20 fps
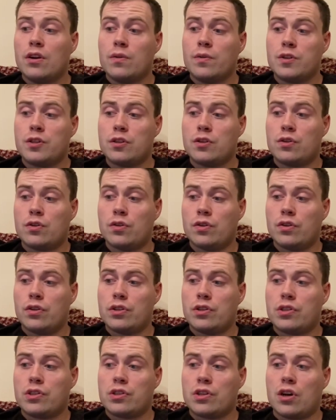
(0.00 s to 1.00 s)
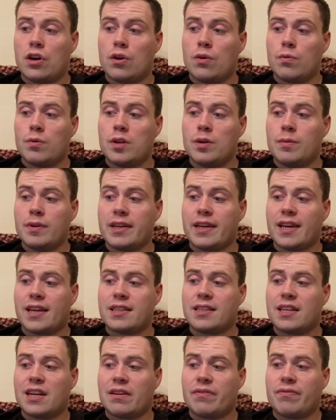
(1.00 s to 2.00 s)
Which is good, so we will
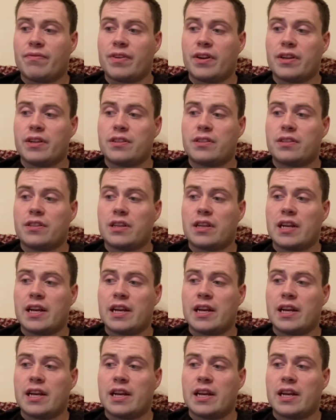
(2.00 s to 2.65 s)
get that fight.